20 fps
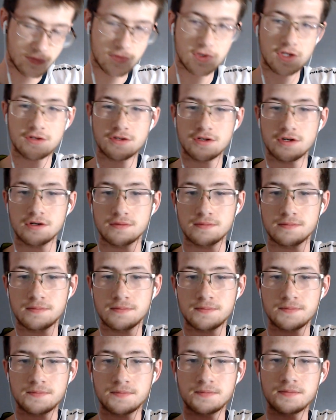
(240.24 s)
So,
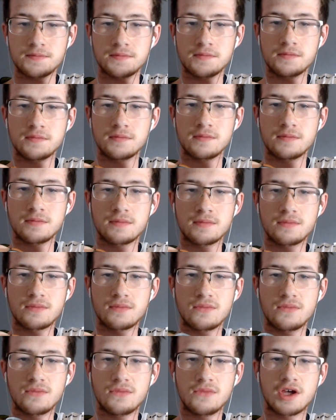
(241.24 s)

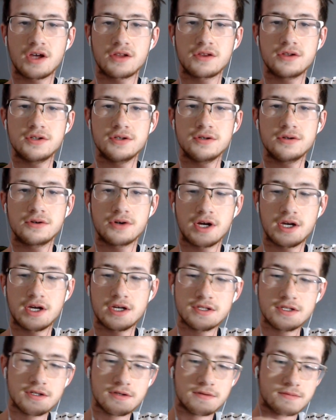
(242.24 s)
nothing too crazy.